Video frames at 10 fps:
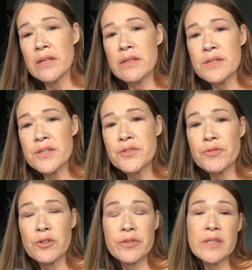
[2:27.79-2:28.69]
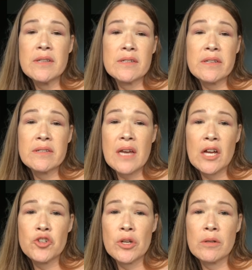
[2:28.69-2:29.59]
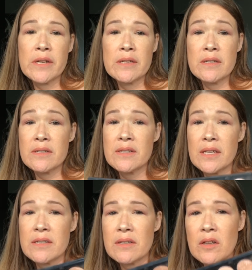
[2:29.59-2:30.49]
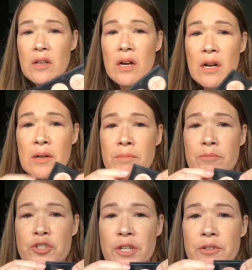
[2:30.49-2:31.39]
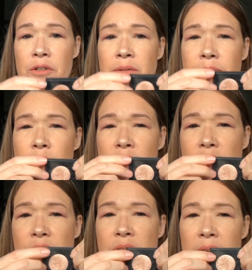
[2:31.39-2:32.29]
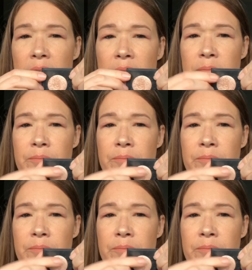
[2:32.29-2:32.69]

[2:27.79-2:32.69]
This is Fervent, this is Agile, and this is Gentle, which is like a